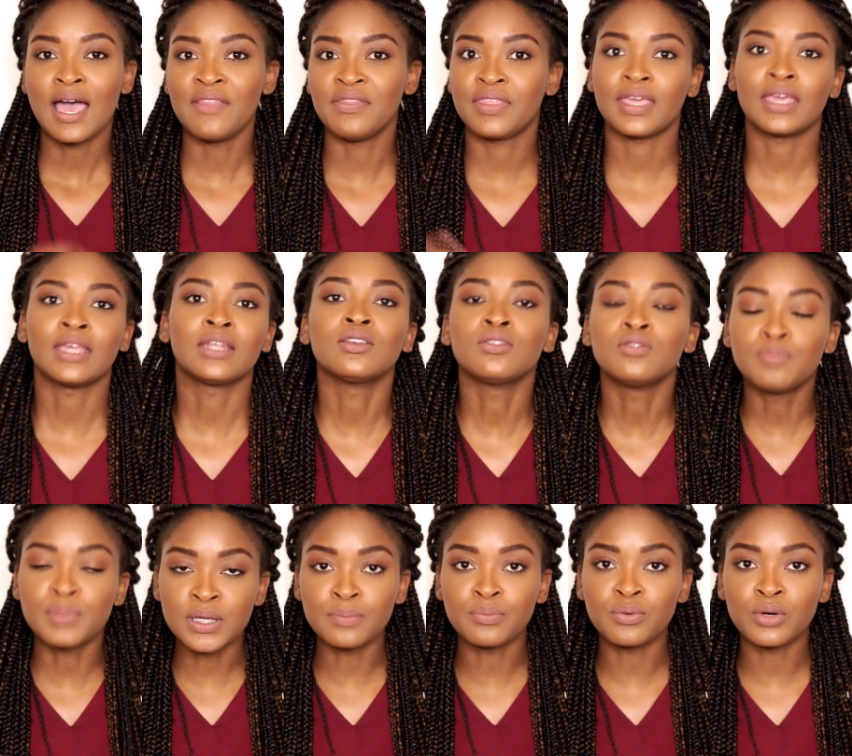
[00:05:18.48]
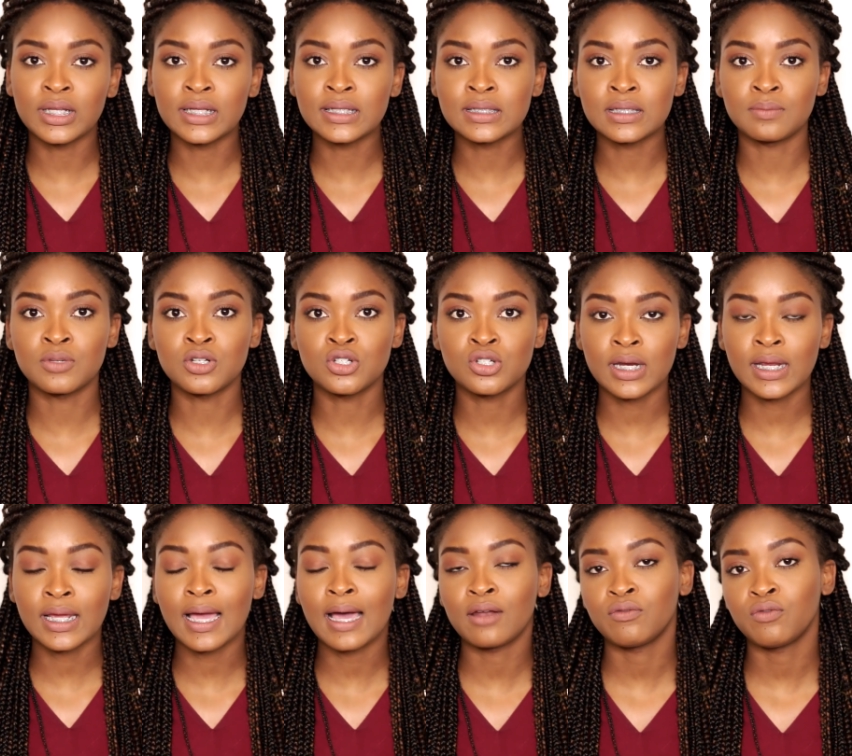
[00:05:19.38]
and then be brilliant in
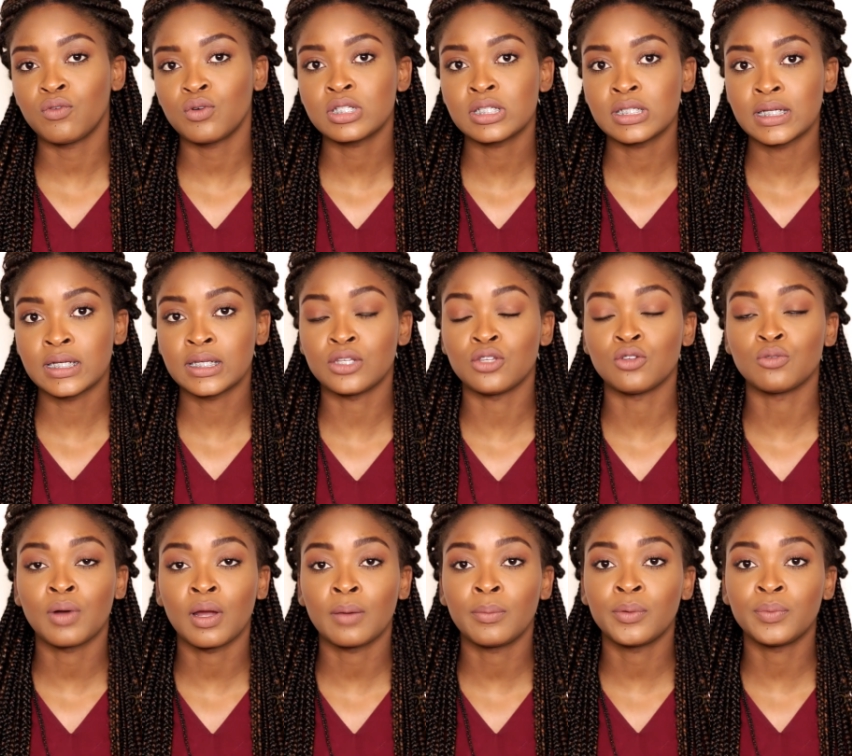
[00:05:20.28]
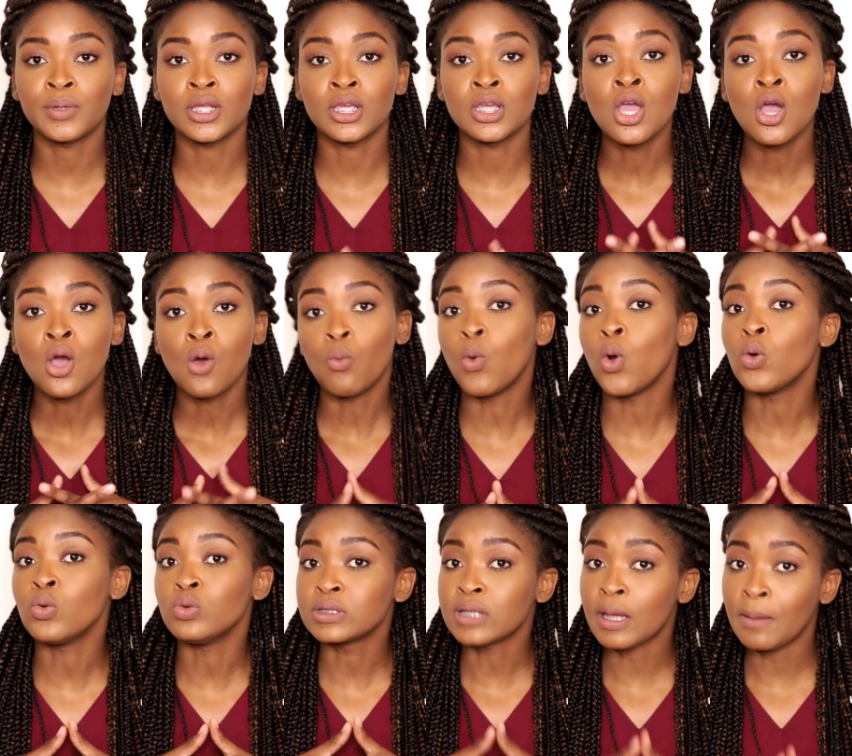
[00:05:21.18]
matric, unfortunately you probably
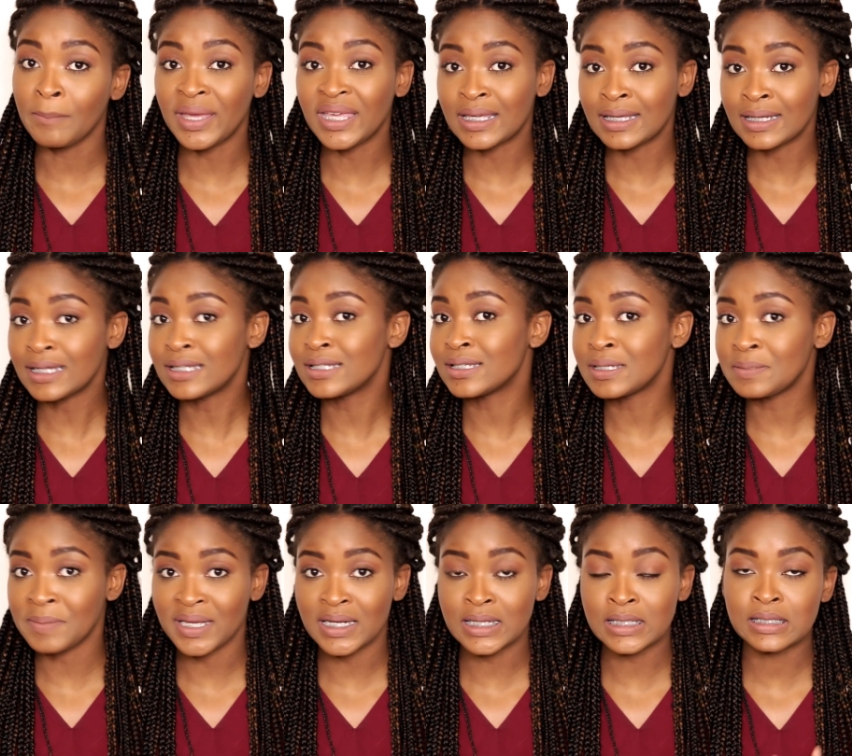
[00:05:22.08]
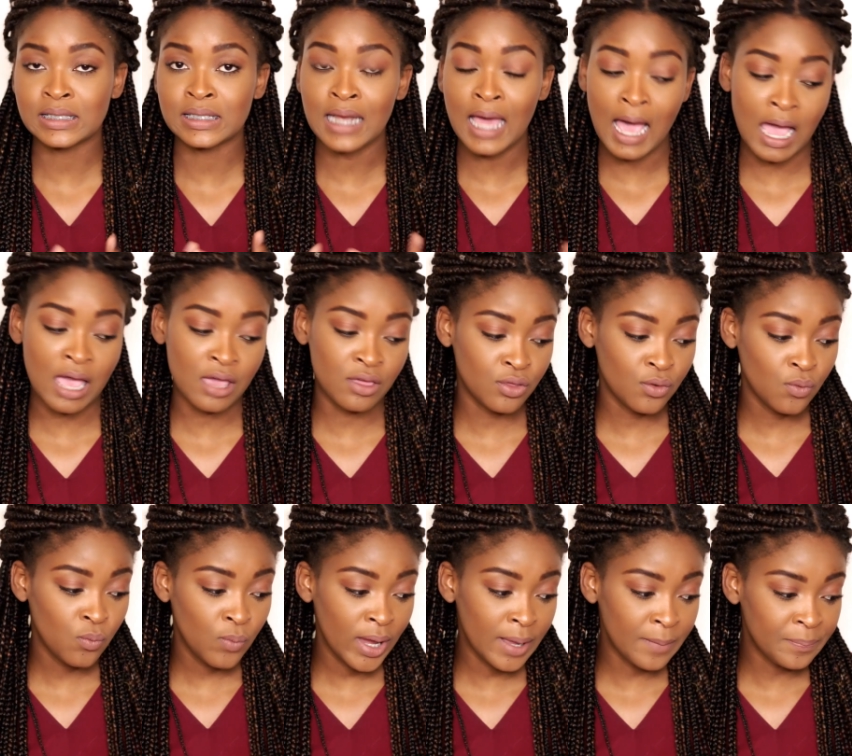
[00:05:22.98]
won't make it into medicine either
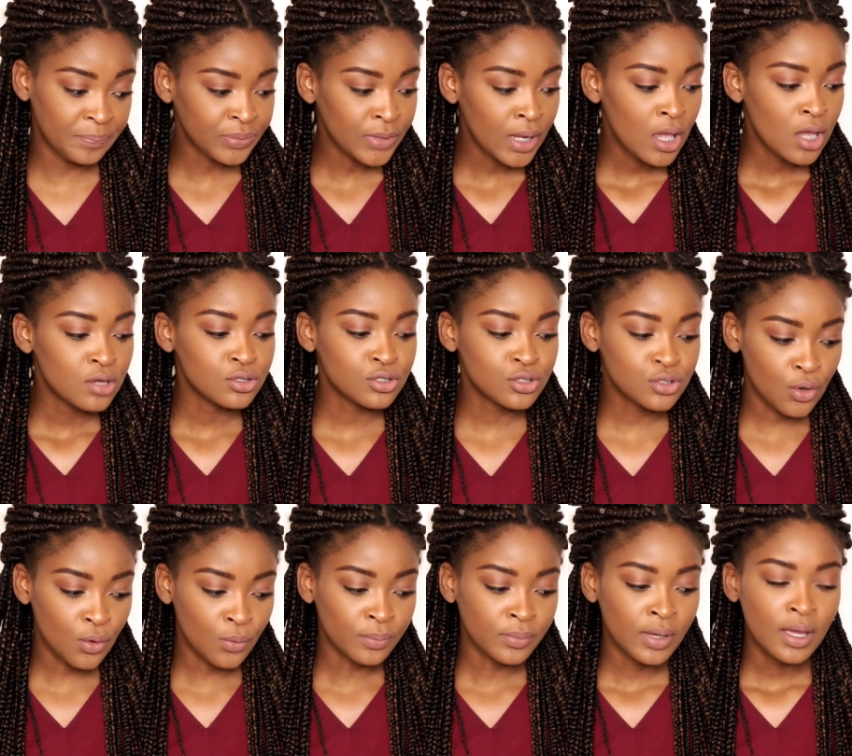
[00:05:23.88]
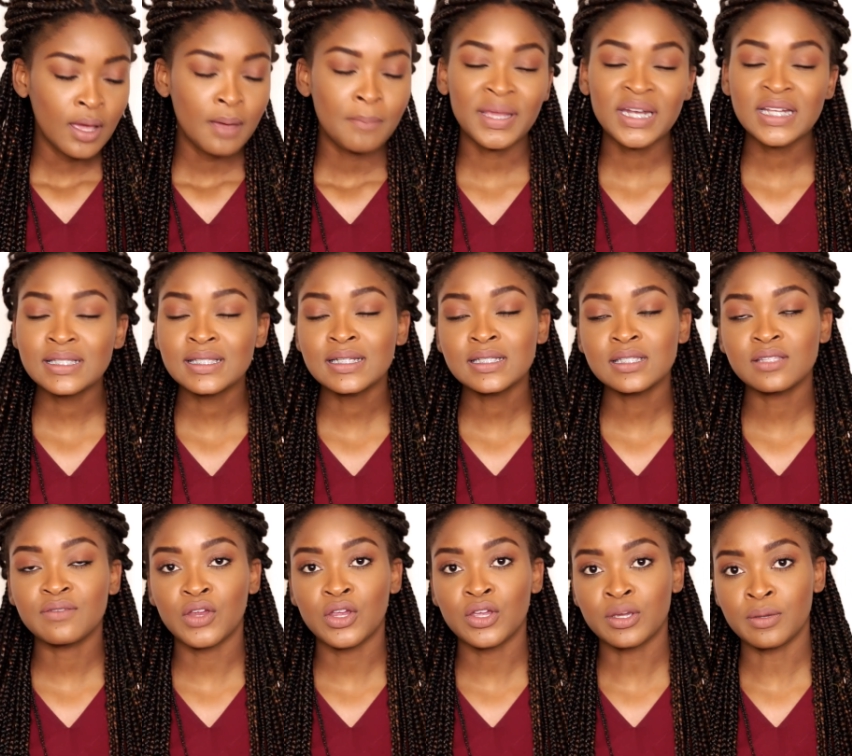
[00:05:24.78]
way. So medicine is
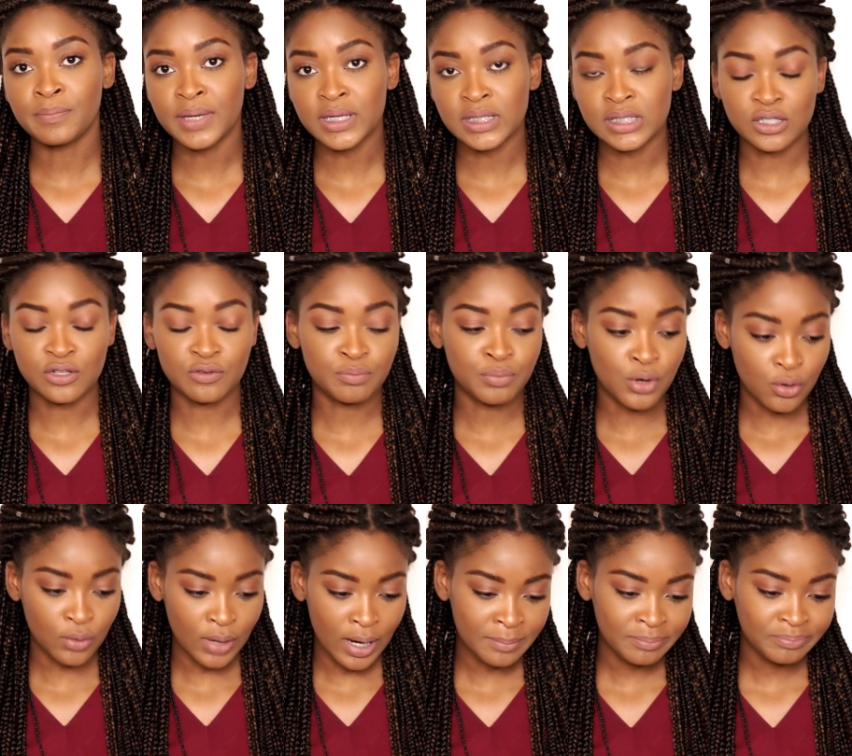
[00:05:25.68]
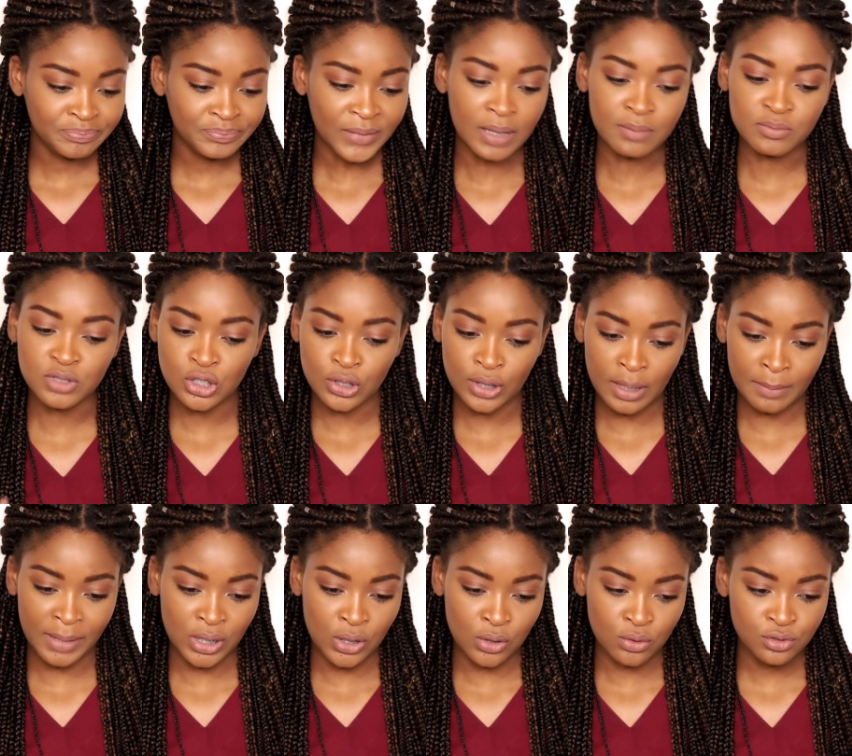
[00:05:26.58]
a very competitive program. I'm just looking
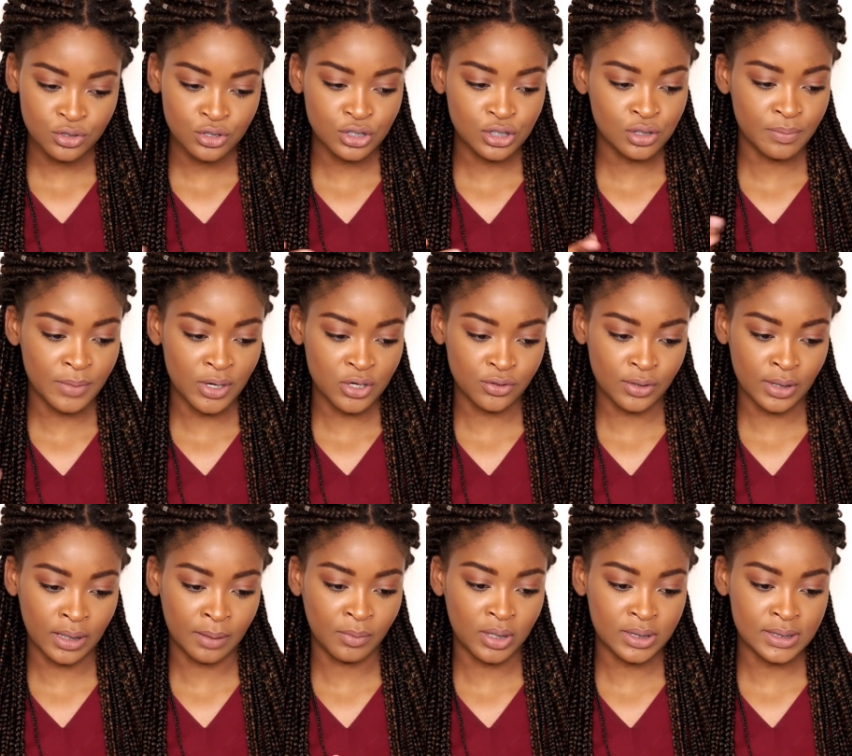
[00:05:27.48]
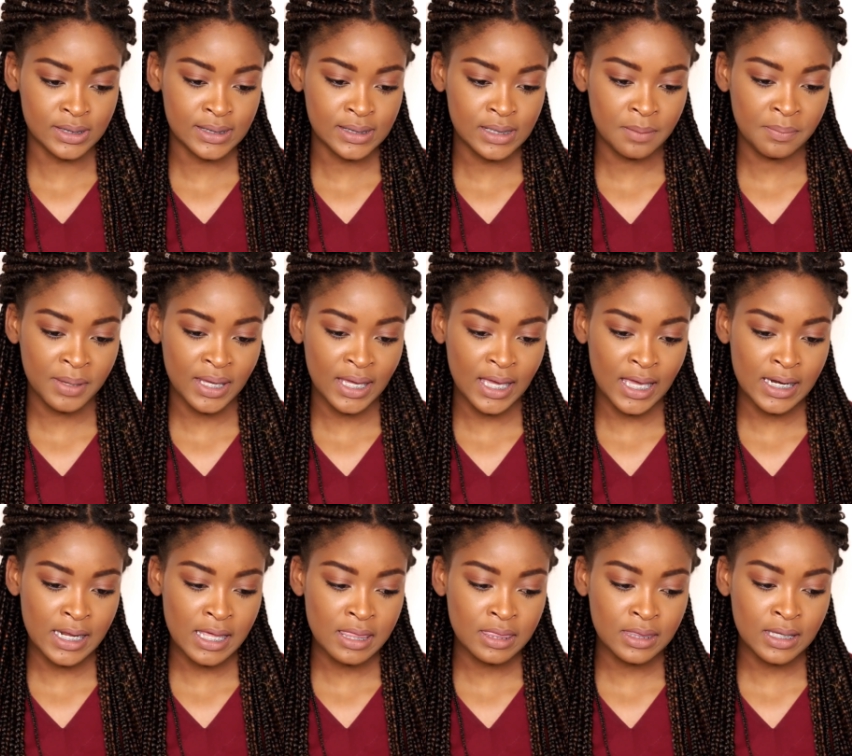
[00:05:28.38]
at my notes just to make sure that I'm not skipping
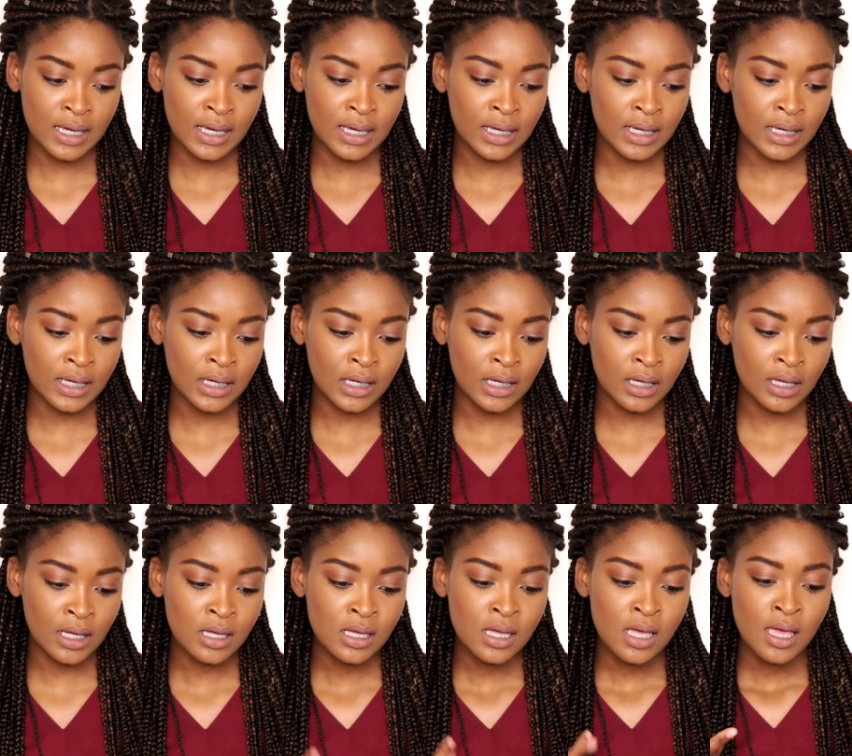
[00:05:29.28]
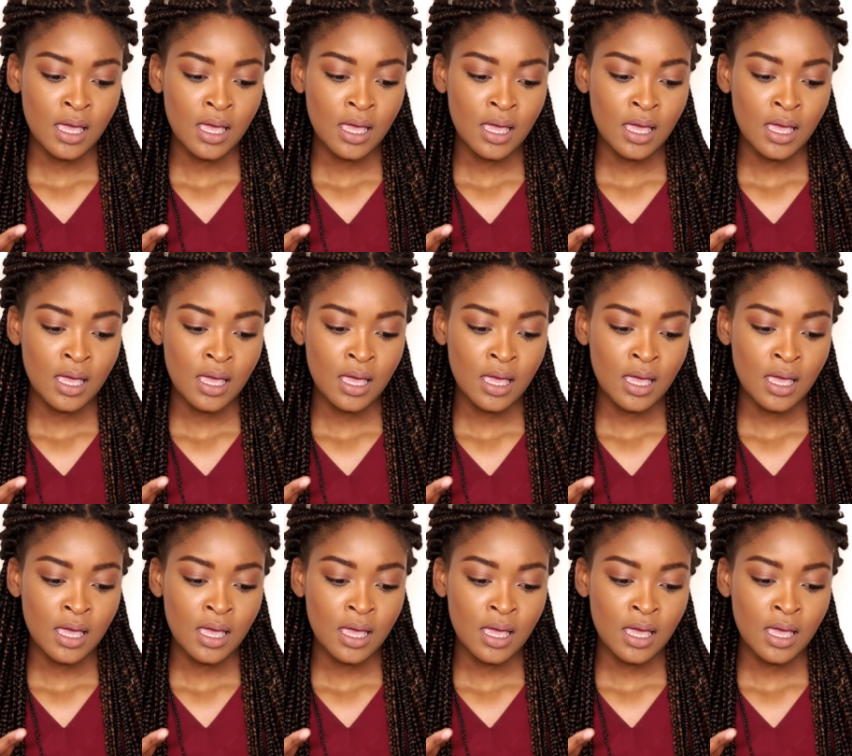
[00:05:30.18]
anything.